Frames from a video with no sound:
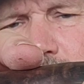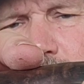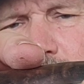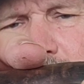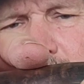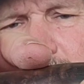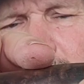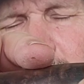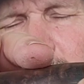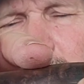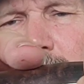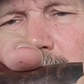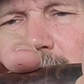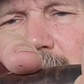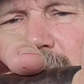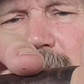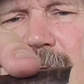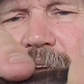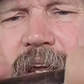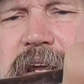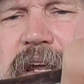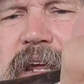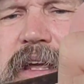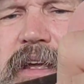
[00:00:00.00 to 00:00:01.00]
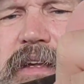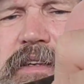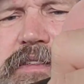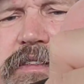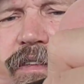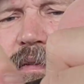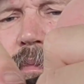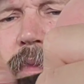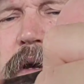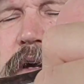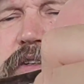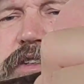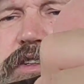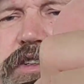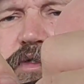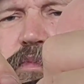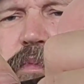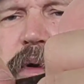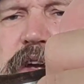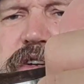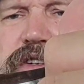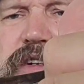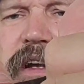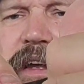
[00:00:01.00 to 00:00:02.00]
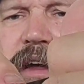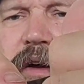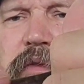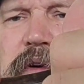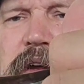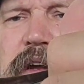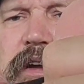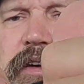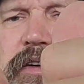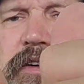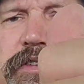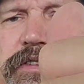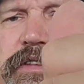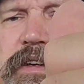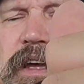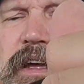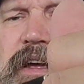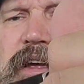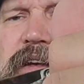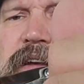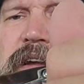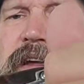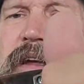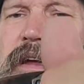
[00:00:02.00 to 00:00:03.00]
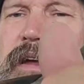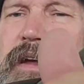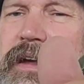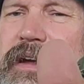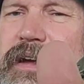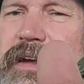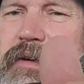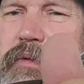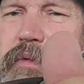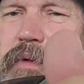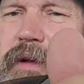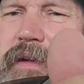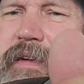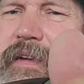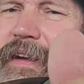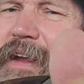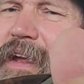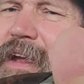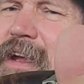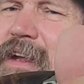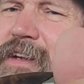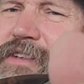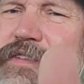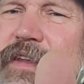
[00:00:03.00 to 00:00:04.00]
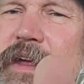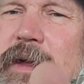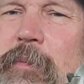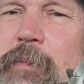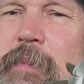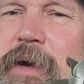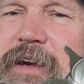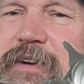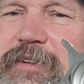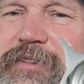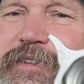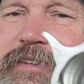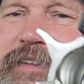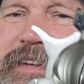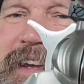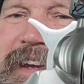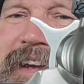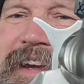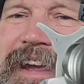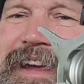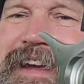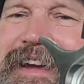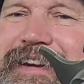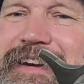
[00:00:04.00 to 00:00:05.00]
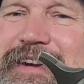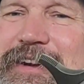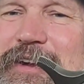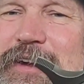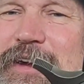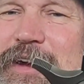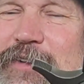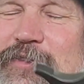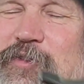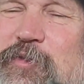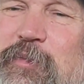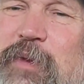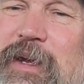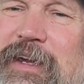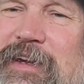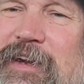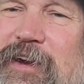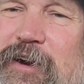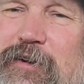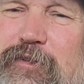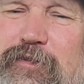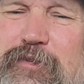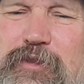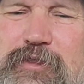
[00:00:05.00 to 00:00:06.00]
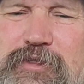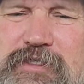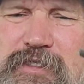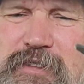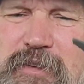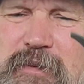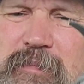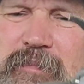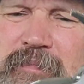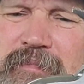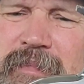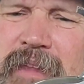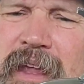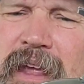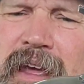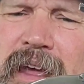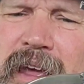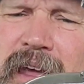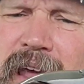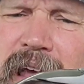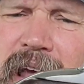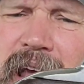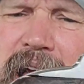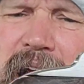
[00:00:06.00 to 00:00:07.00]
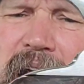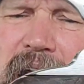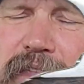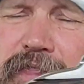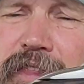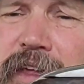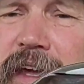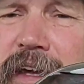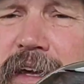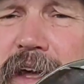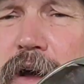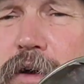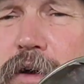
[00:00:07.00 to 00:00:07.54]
where you don't want to dig in so much, especially on the underside, well, in the edge of that belt will dig in, and you have to be careful. So I think